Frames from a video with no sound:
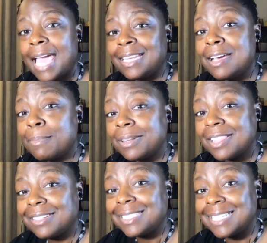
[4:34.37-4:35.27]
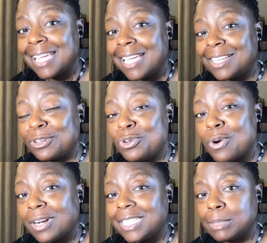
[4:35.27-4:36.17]
At number 13, the New
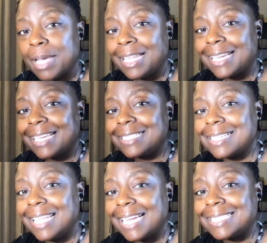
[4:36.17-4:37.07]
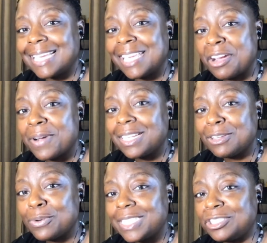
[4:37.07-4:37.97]
Orleans Pelicans selected Kira
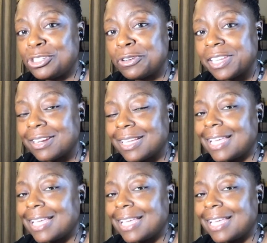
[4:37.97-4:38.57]
Lewis Jr.